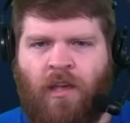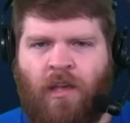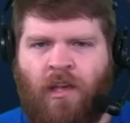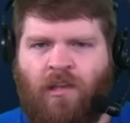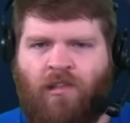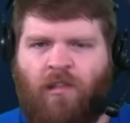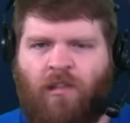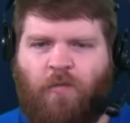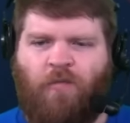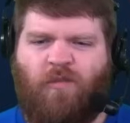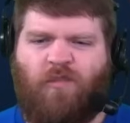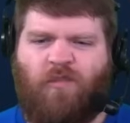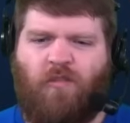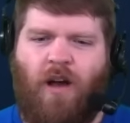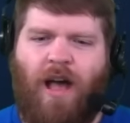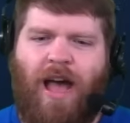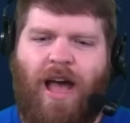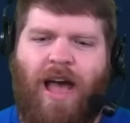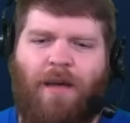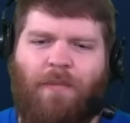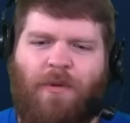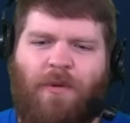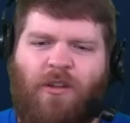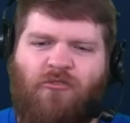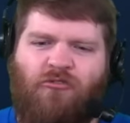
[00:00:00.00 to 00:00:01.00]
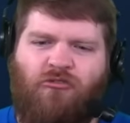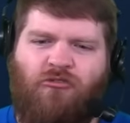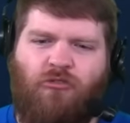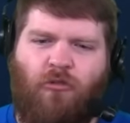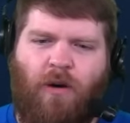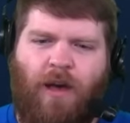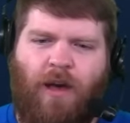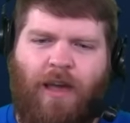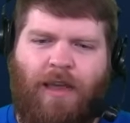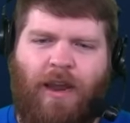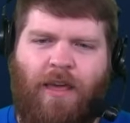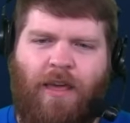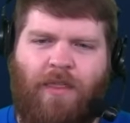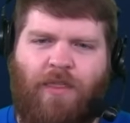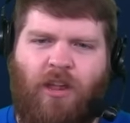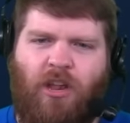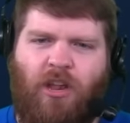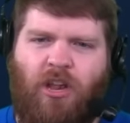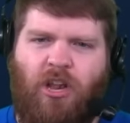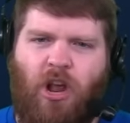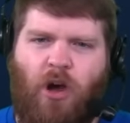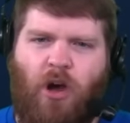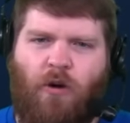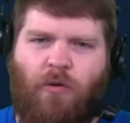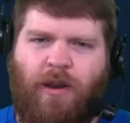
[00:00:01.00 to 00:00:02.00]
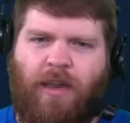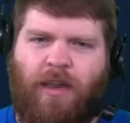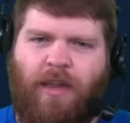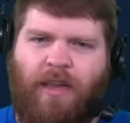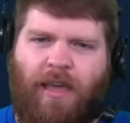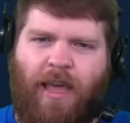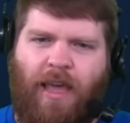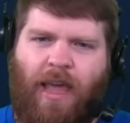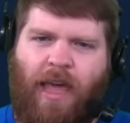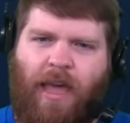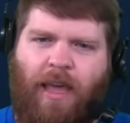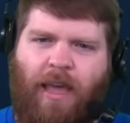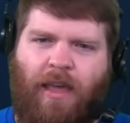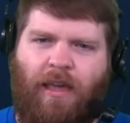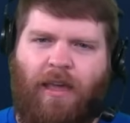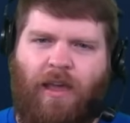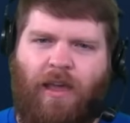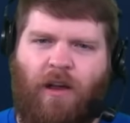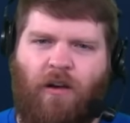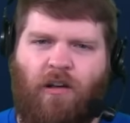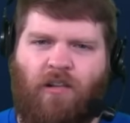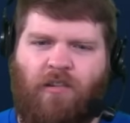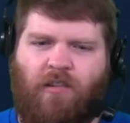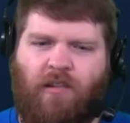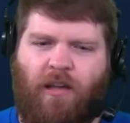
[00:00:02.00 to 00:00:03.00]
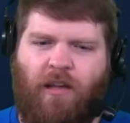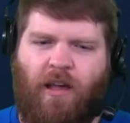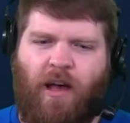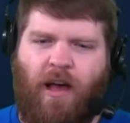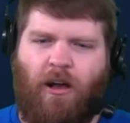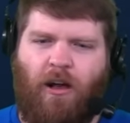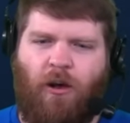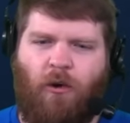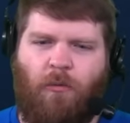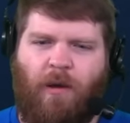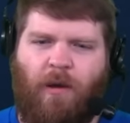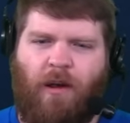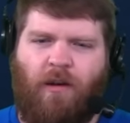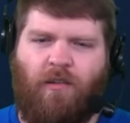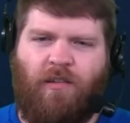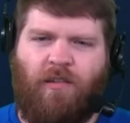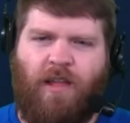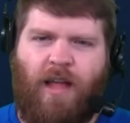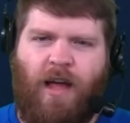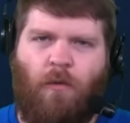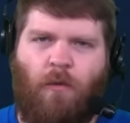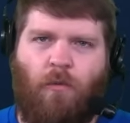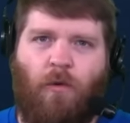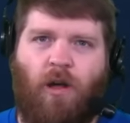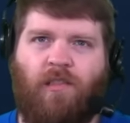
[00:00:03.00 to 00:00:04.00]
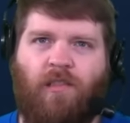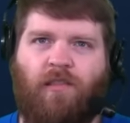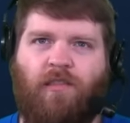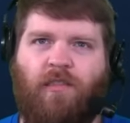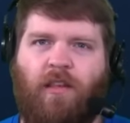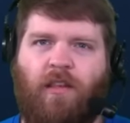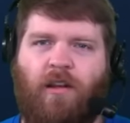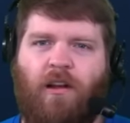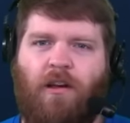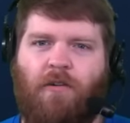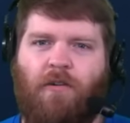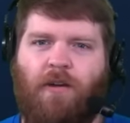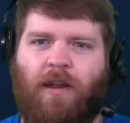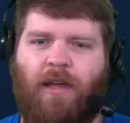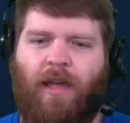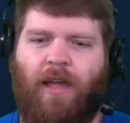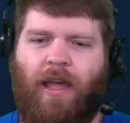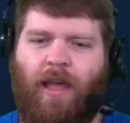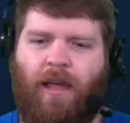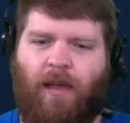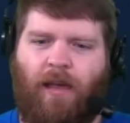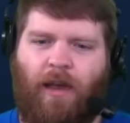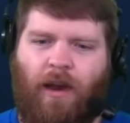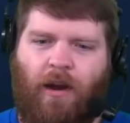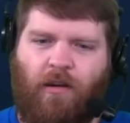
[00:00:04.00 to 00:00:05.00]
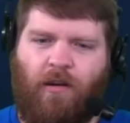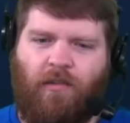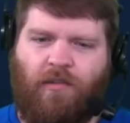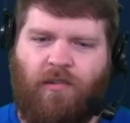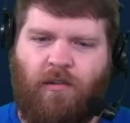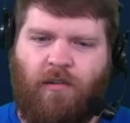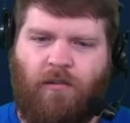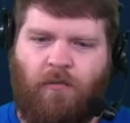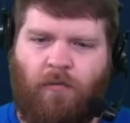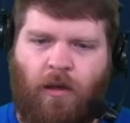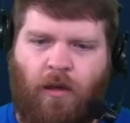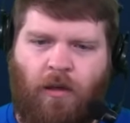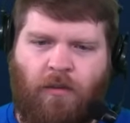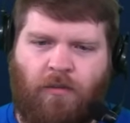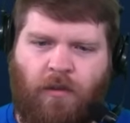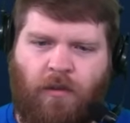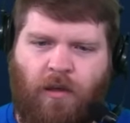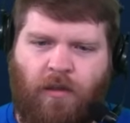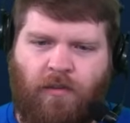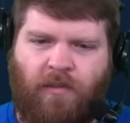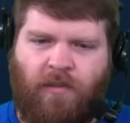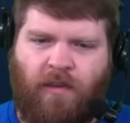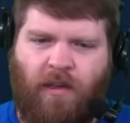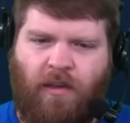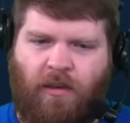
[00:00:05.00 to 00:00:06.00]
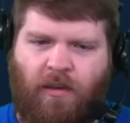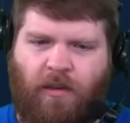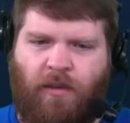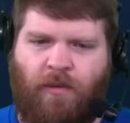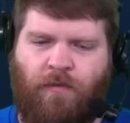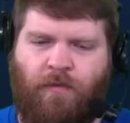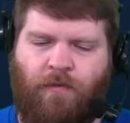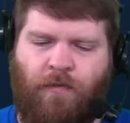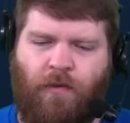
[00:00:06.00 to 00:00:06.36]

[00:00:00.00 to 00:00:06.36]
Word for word: Subscribe and join the Noti gang here at Chicago Bears Now. What's the Noti gang, Harrison? Well, I'll tell you.